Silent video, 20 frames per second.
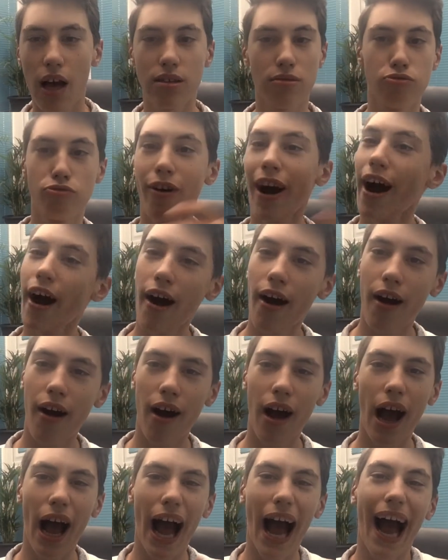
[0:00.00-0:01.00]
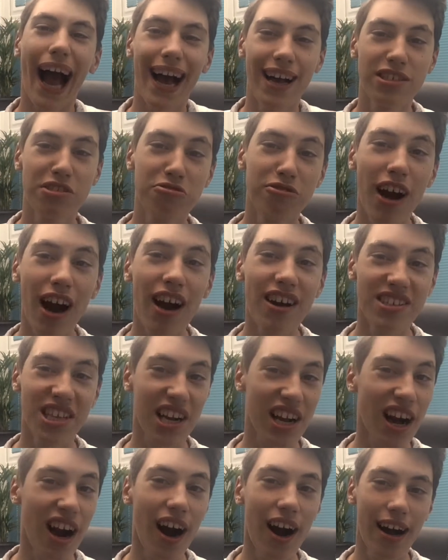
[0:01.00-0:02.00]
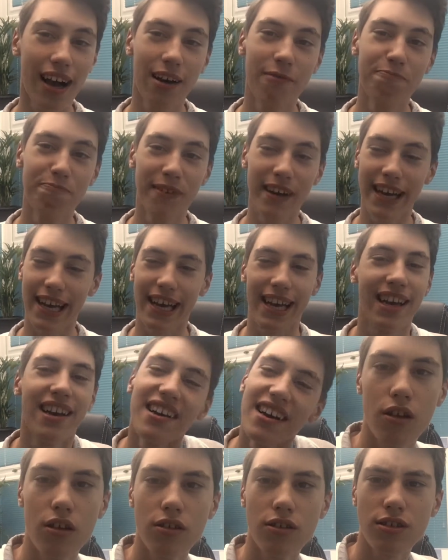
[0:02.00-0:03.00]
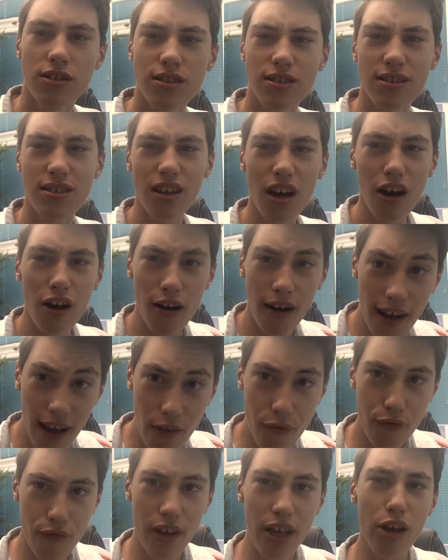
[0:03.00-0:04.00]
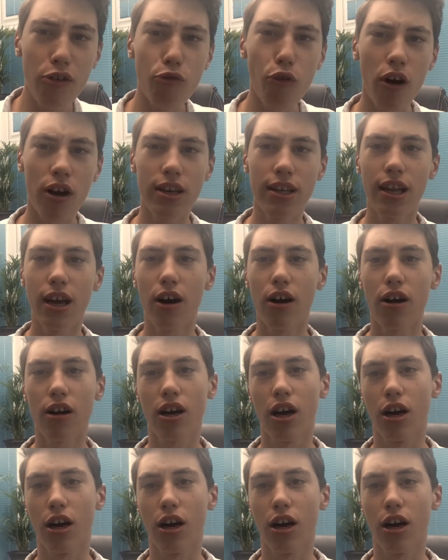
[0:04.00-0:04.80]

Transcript: well as a car can be. So if you want your